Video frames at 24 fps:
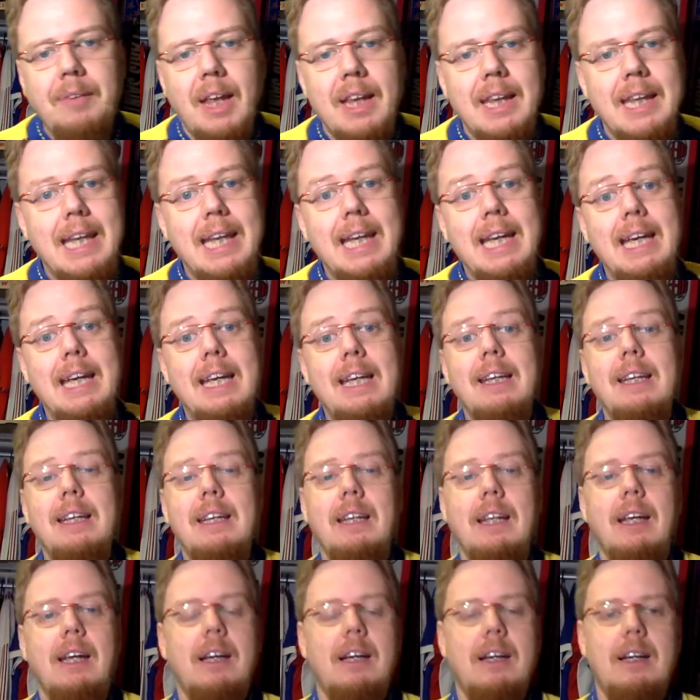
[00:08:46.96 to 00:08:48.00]

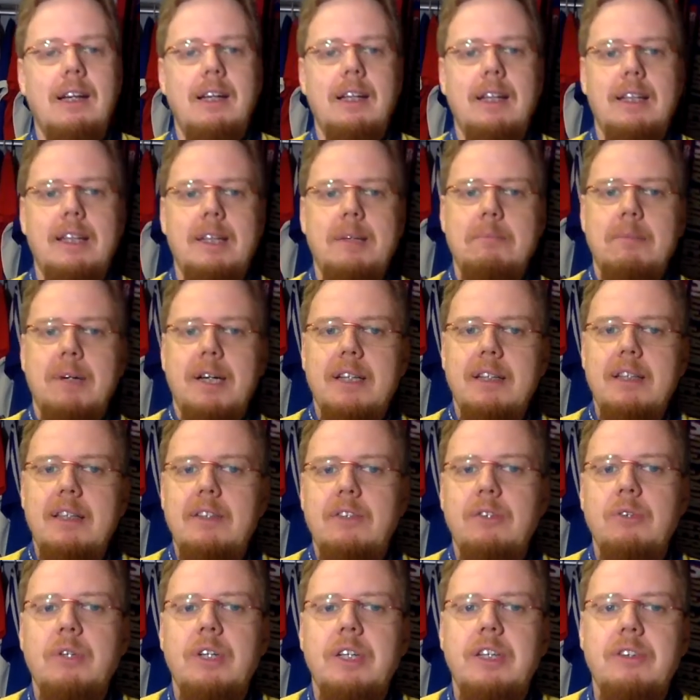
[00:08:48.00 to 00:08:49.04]
then uh, they might need
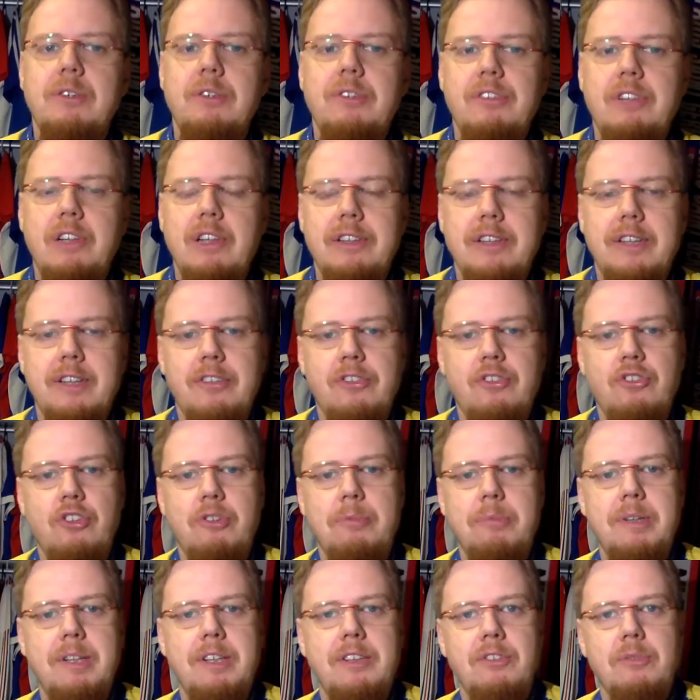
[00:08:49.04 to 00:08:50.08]
to get a result against
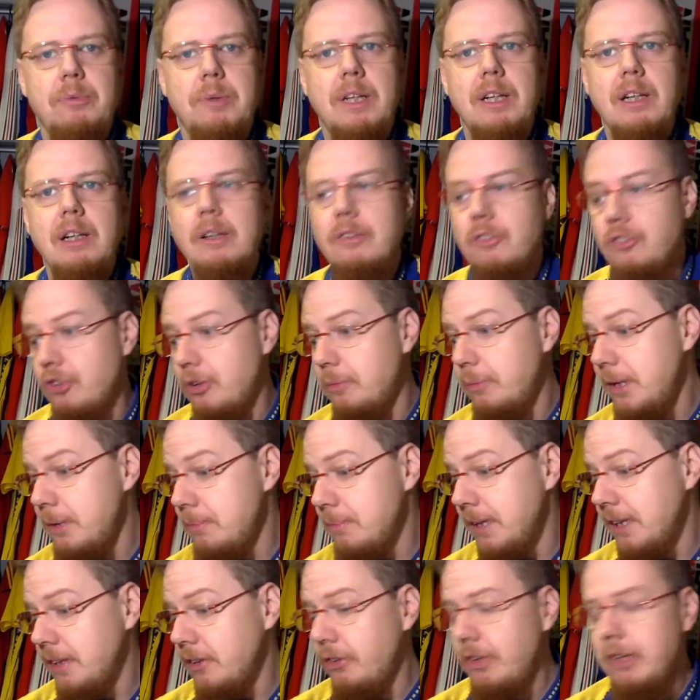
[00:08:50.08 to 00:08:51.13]
Germany as well. Germany
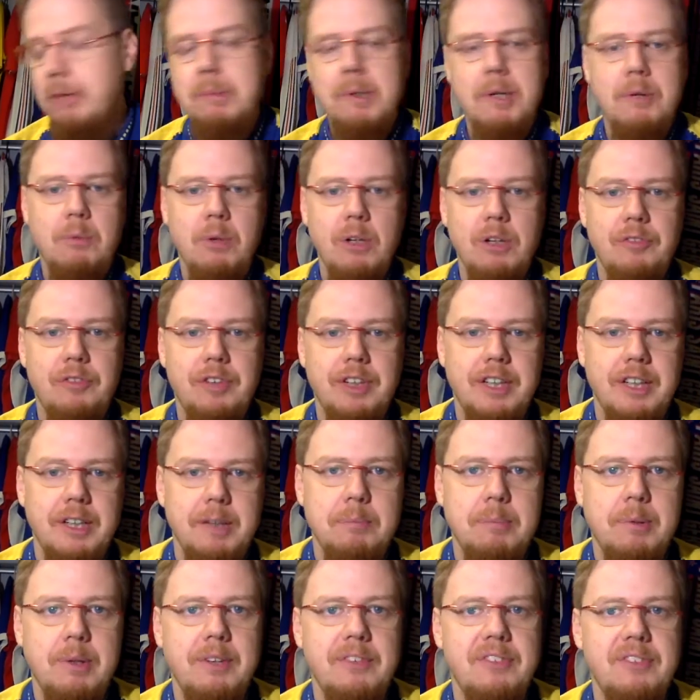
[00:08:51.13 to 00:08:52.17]
might already be qualified at the
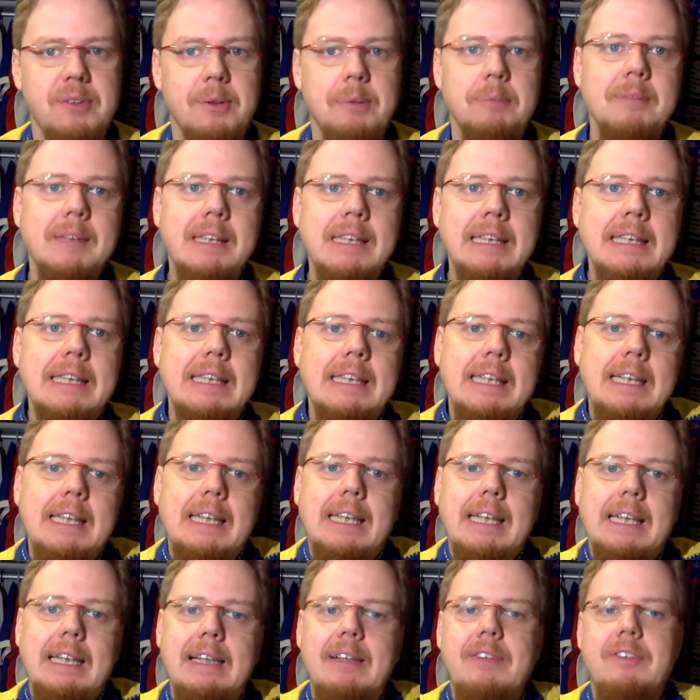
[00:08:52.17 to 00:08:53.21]
point, so
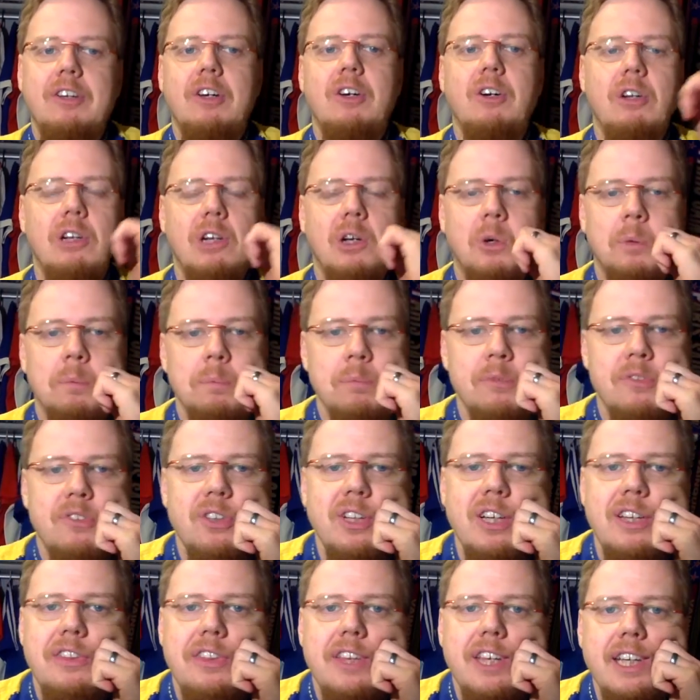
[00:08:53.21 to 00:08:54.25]
it's all open.
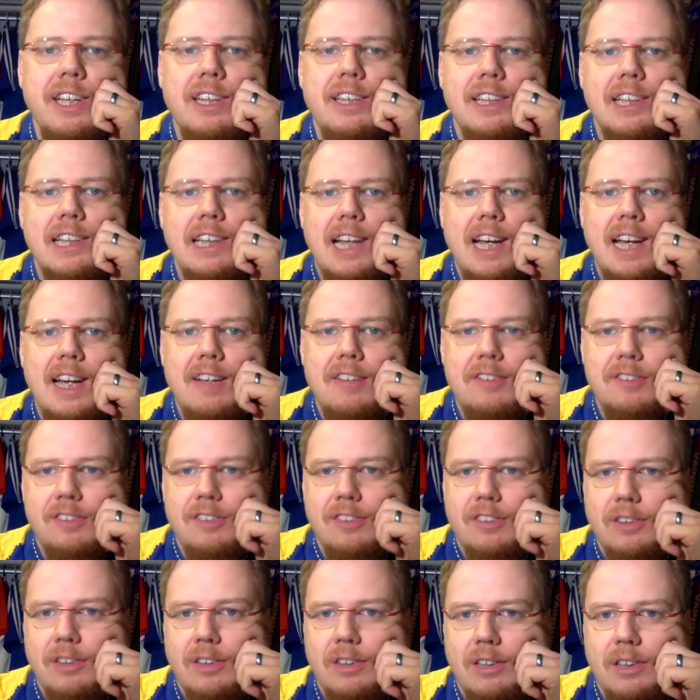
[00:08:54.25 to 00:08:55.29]
So I think the last
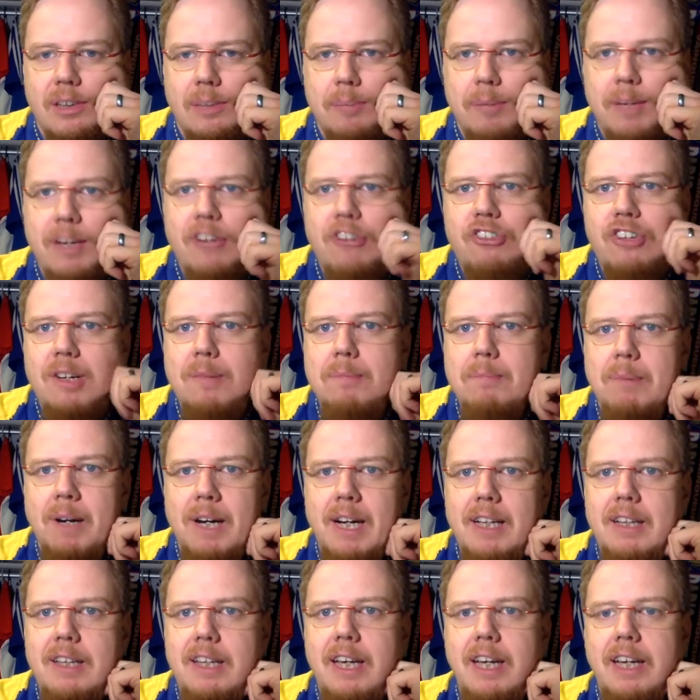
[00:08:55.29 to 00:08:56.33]
uh, match they
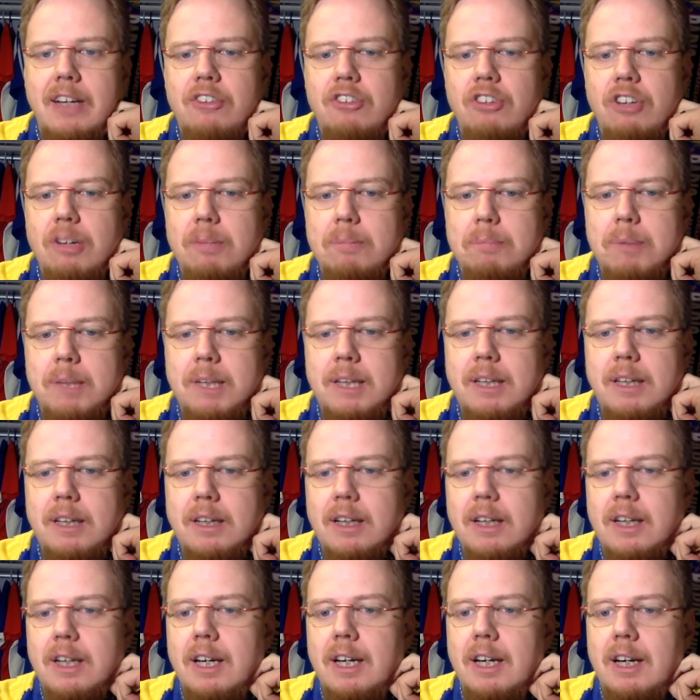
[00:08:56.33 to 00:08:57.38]
might actually be
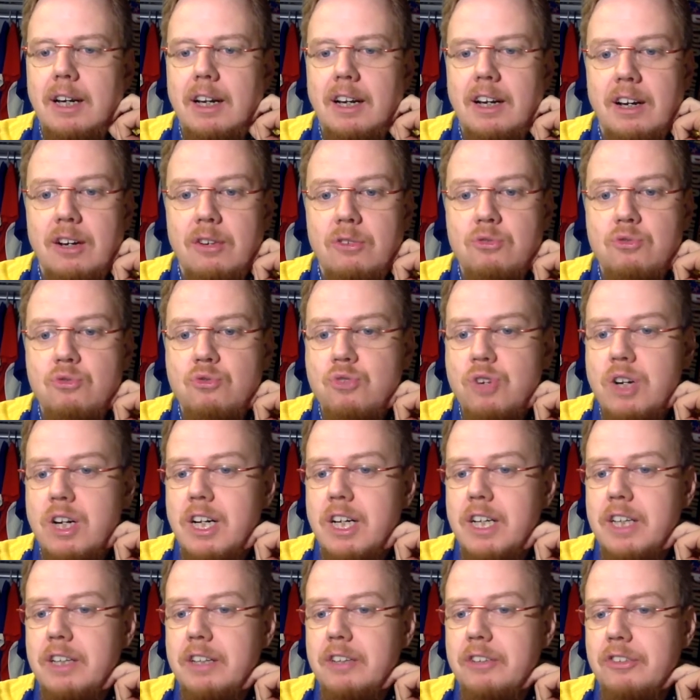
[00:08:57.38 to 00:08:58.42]
a
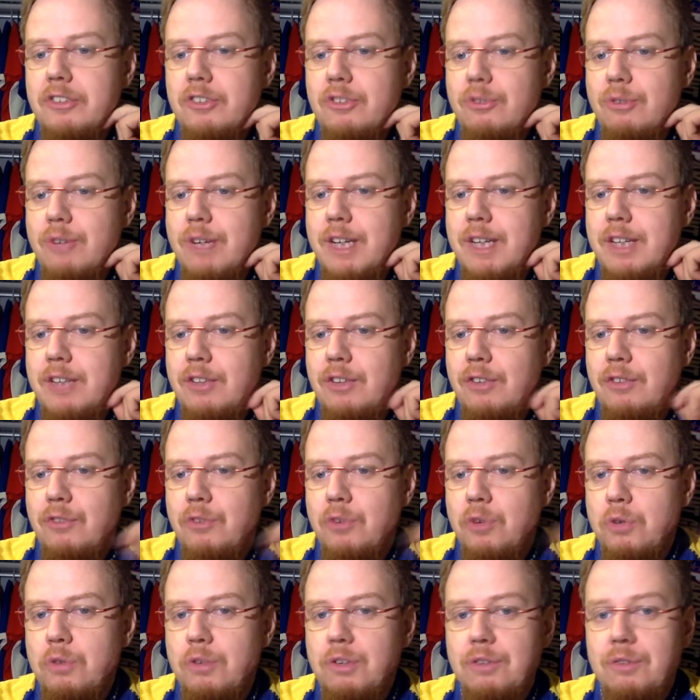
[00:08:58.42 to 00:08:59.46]
rather
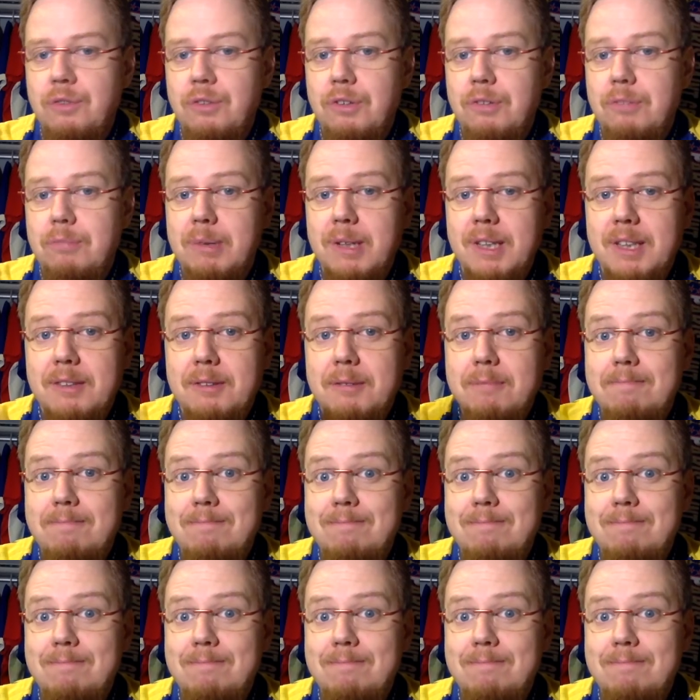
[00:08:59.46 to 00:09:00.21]
straightforward one, but